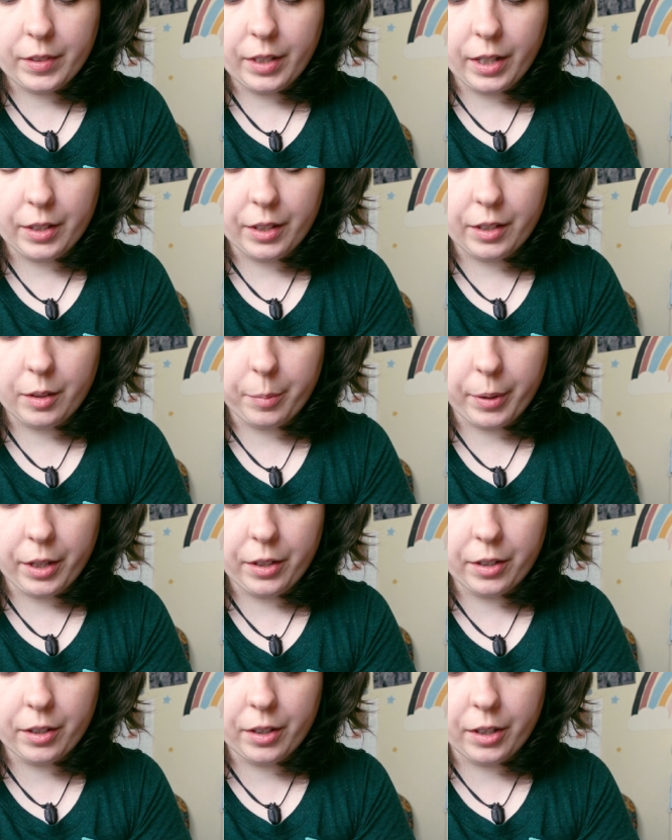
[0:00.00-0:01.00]
and then
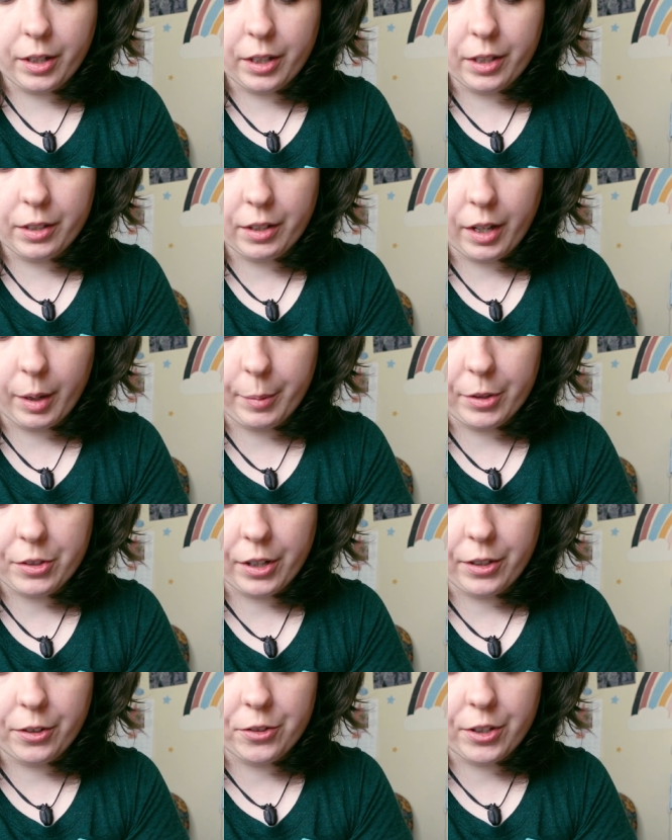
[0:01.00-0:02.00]
depending on how much
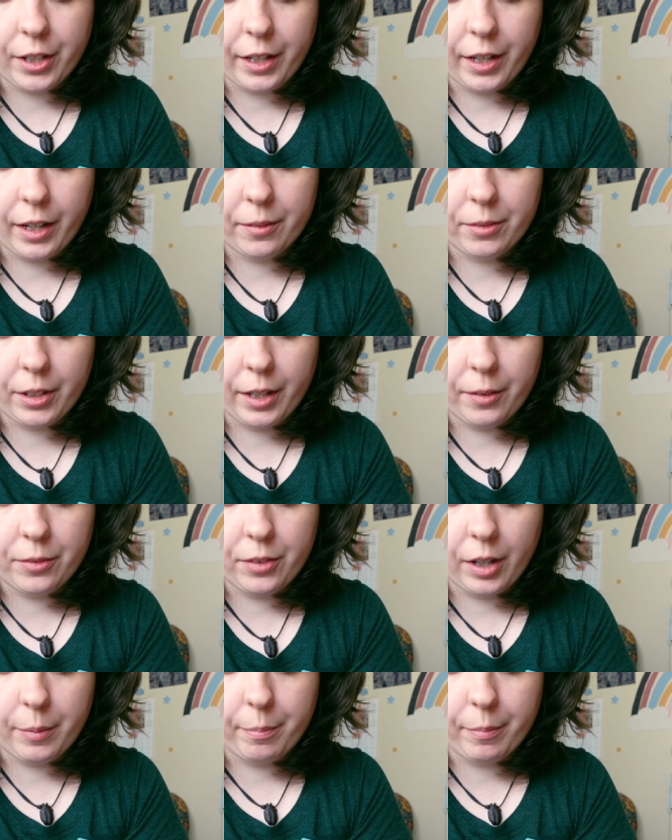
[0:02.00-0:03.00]
energy I have
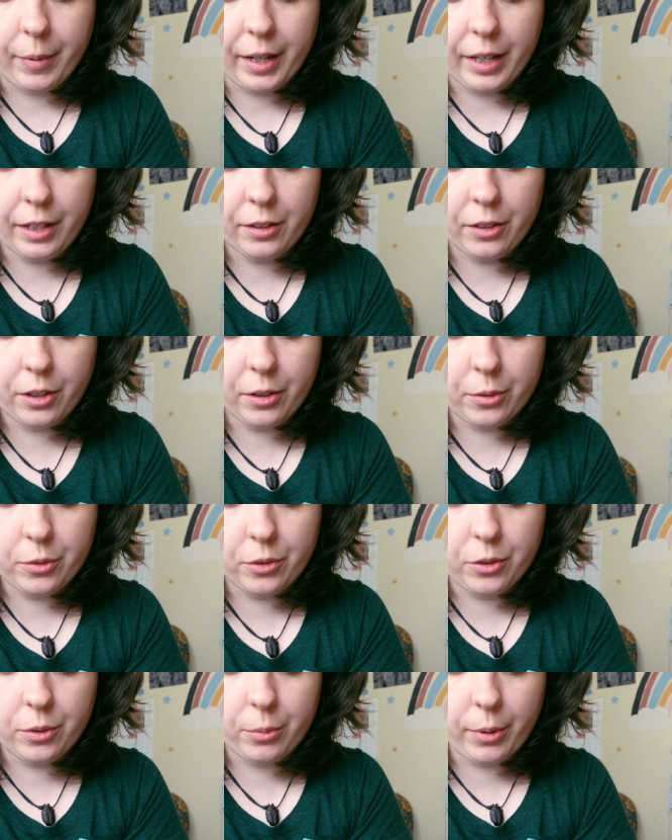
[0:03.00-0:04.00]
left, I might go
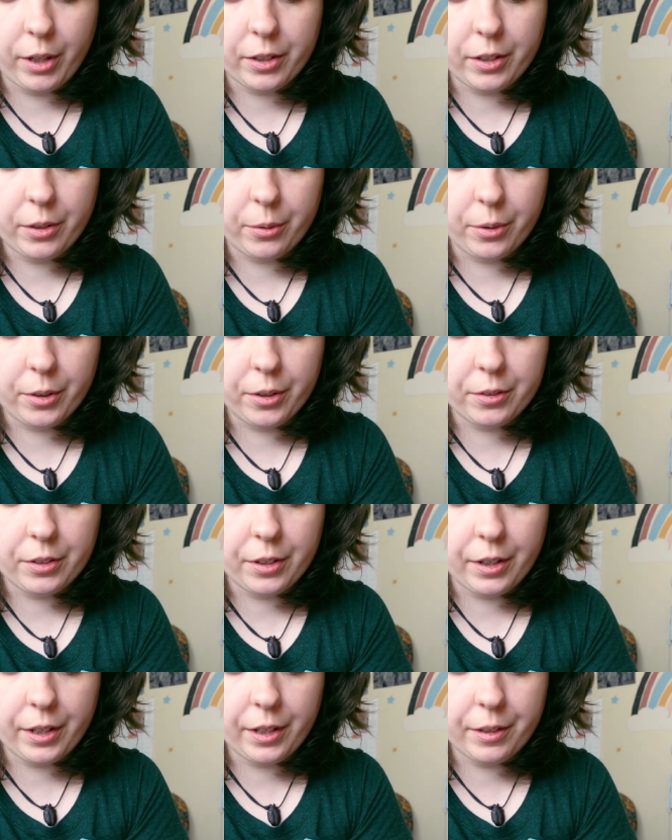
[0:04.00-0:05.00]
to Rocky Horror
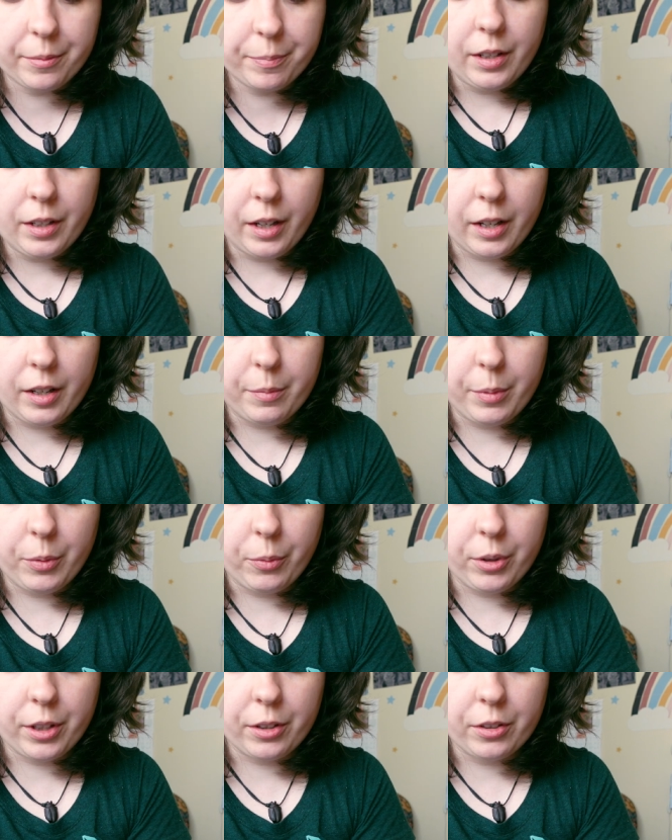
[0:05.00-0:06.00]
tonight. I've been
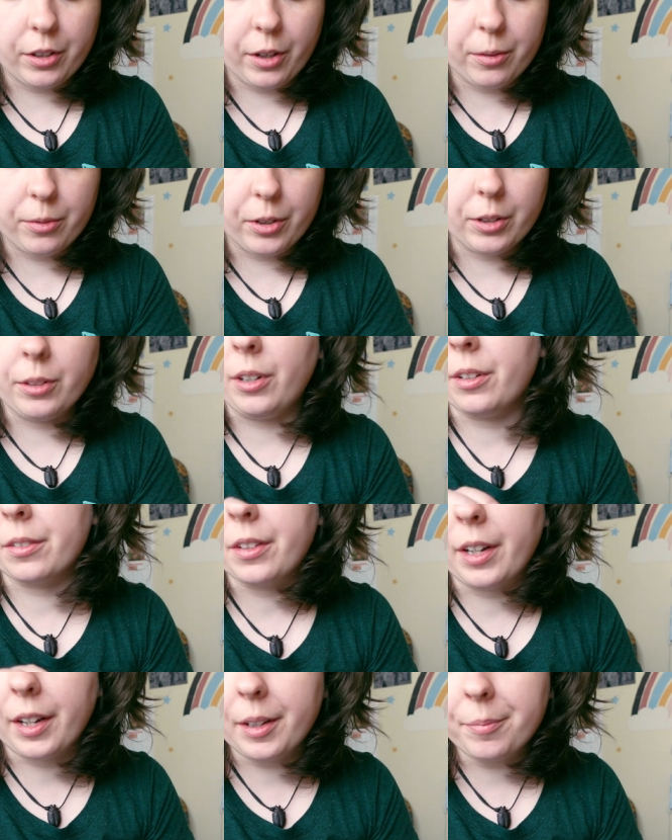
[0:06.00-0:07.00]
wanting to go for a long
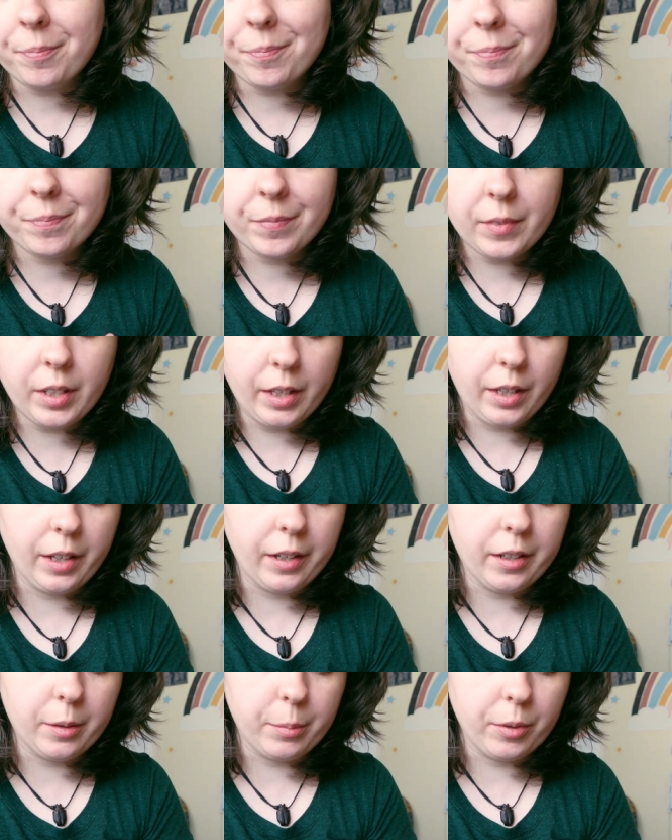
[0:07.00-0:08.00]
time,
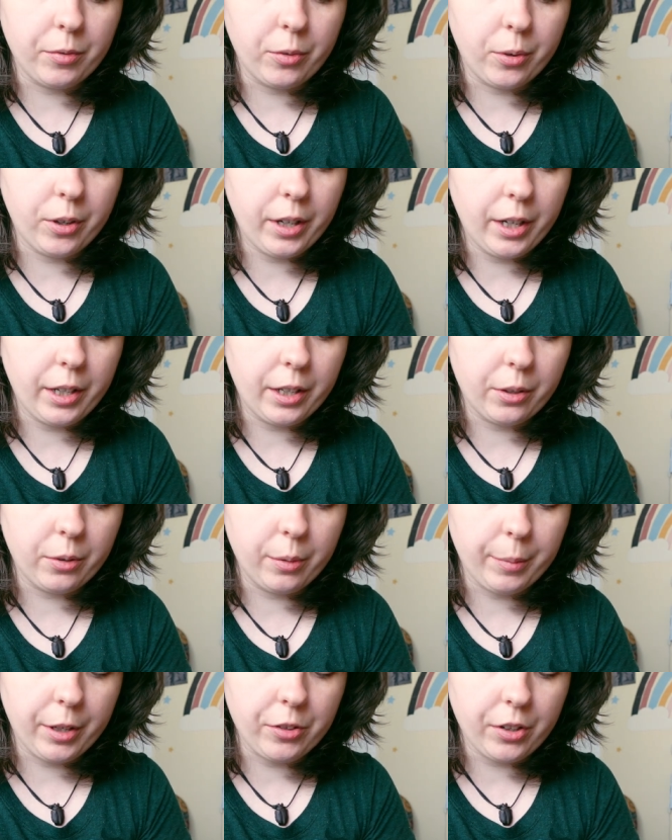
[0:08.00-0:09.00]
and before I
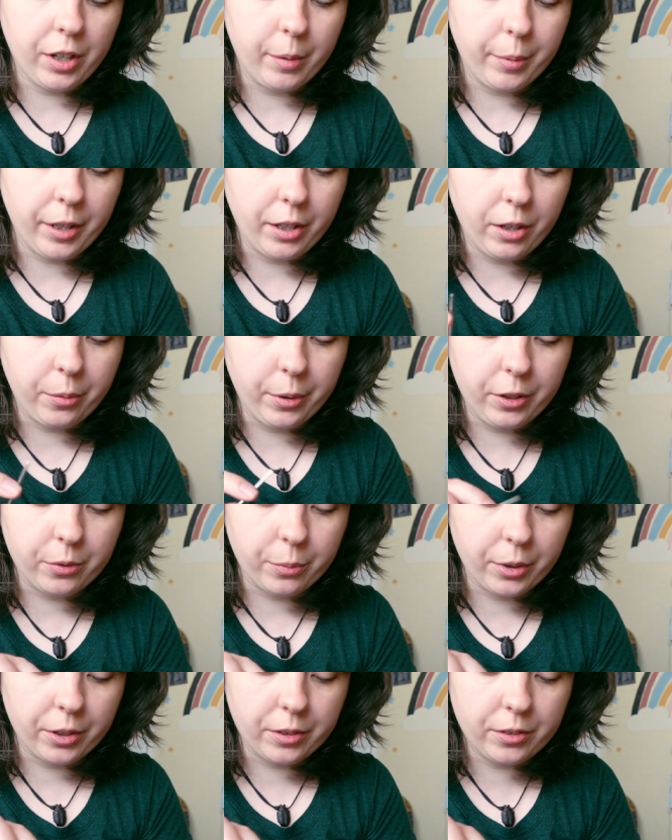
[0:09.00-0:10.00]
quit my job, I always
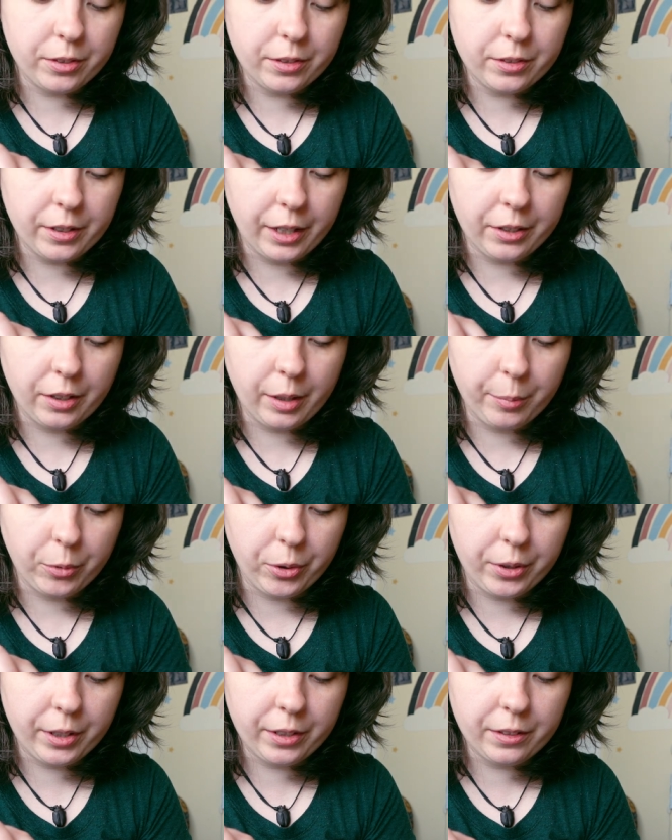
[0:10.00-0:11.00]
worked Saturday
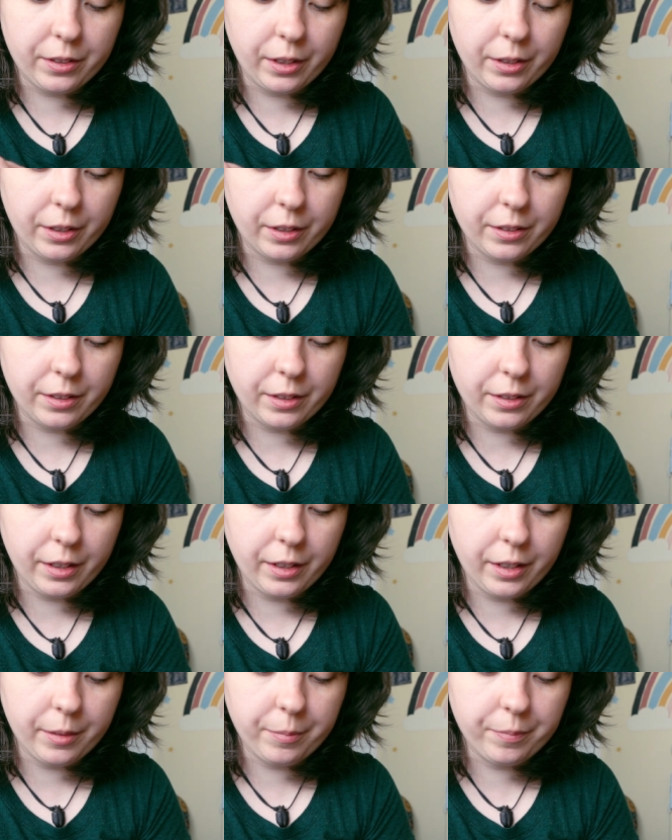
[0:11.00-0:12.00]
mornings at like 6
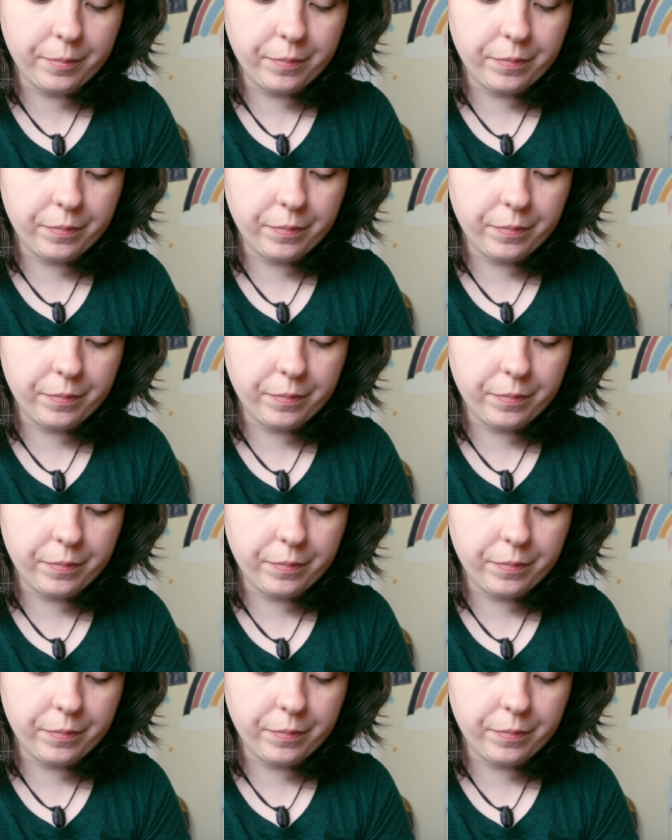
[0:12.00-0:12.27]
a.m.